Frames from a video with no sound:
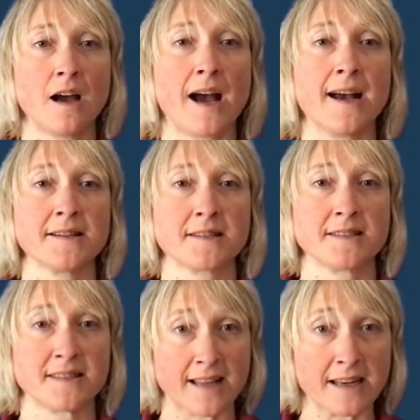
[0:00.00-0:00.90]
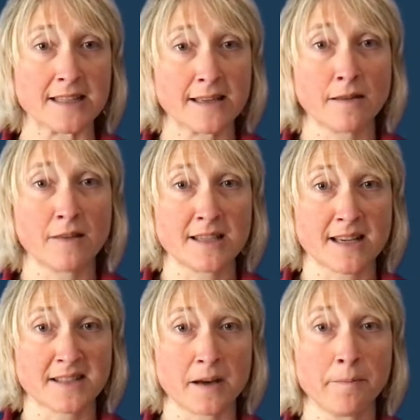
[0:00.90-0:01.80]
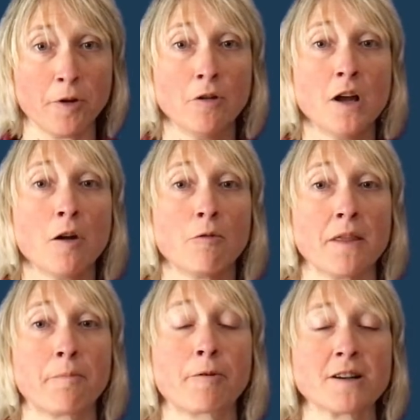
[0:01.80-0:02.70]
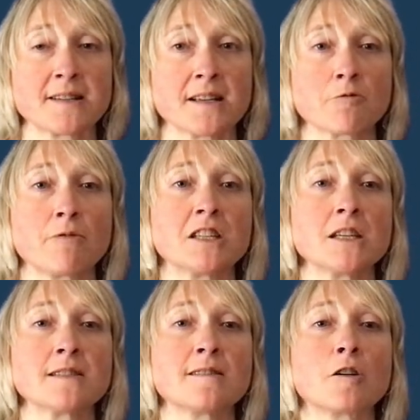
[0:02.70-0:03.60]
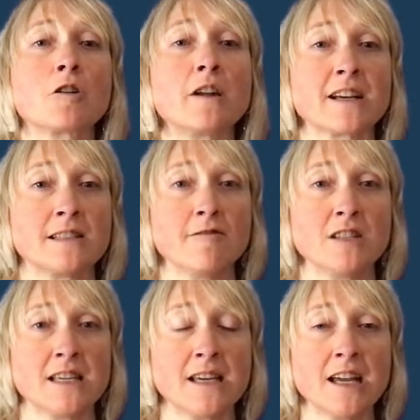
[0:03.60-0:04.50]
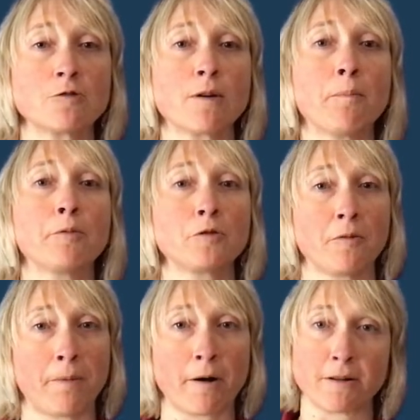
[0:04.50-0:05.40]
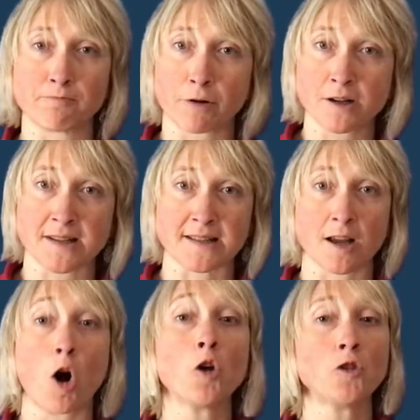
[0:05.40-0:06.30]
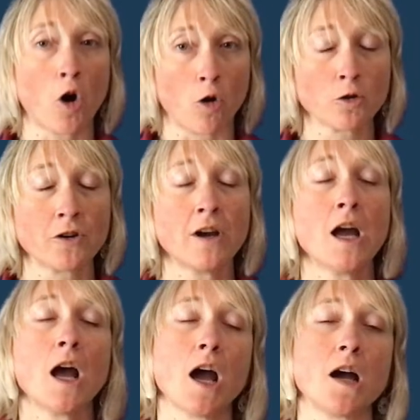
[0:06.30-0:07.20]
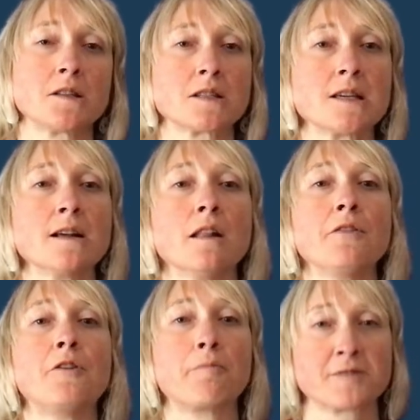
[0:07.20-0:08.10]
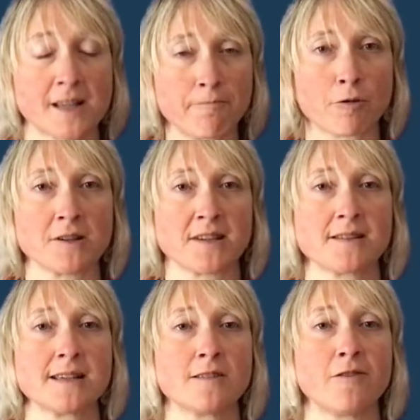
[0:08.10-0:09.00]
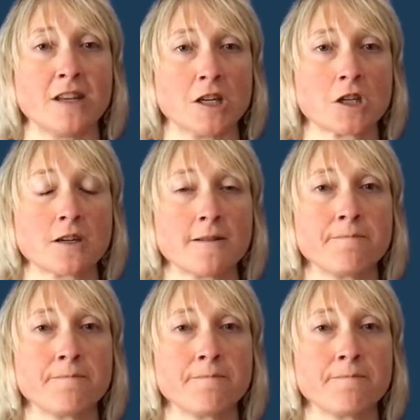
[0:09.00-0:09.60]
As stated in this example, when the process reaches the call activity, it will put the parent process on hold until the subprocess is finished.